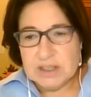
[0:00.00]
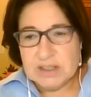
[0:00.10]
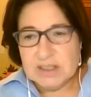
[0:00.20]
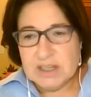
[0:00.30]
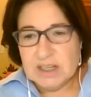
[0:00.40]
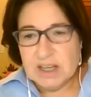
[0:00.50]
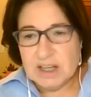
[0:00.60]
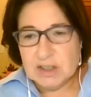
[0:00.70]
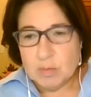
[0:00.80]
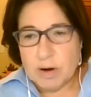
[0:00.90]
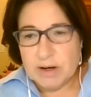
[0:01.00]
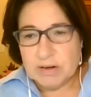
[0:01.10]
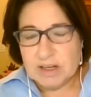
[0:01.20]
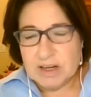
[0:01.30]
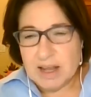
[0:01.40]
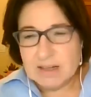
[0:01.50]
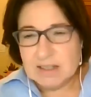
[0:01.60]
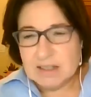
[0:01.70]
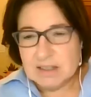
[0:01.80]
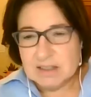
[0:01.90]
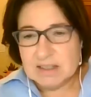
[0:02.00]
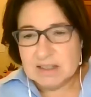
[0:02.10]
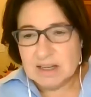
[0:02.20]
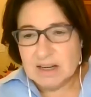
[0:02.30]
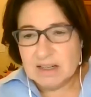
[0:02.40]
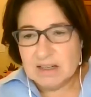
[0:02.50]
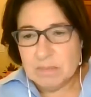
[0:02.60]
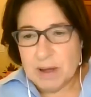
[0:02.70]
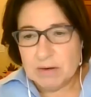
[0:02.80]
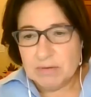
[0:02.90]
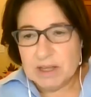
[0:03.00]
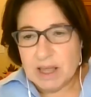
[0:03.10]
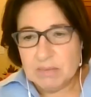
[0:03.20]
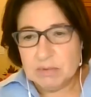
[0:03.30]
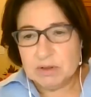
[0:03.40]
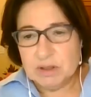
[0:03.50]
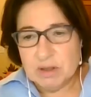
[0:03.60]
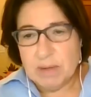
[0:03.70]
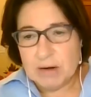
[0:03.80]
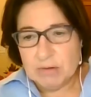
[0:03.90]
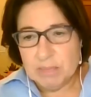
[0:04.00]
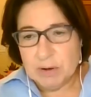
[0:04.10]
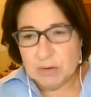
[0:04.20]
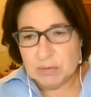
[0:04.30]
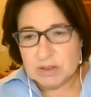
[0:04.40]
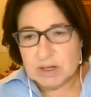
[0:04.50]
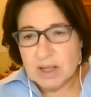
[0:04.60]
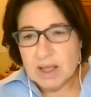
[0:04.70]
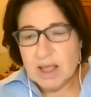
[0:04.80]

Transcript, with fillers: 16 gauge wire connecting the disconnected battery cable to the battery post